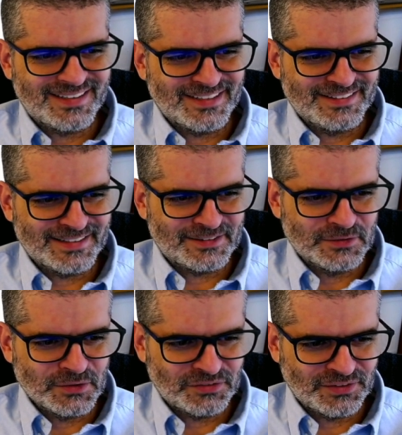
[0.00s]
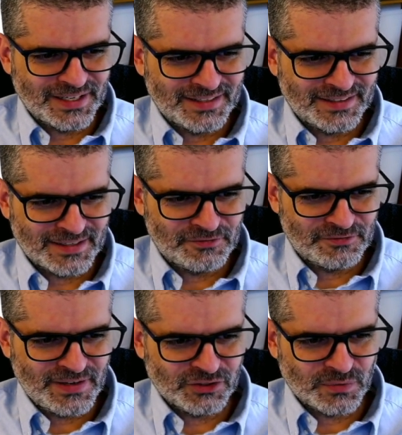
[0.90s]
that looks like a
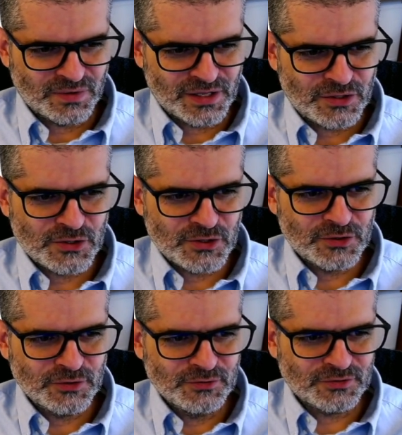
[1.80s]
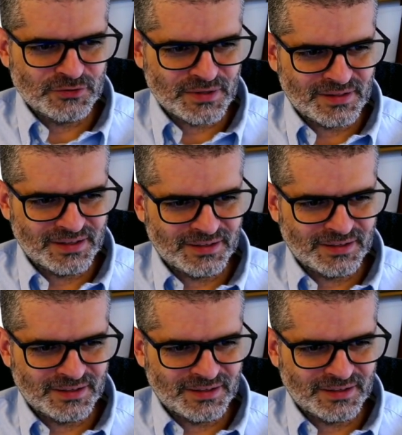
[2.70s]
face with a nose, with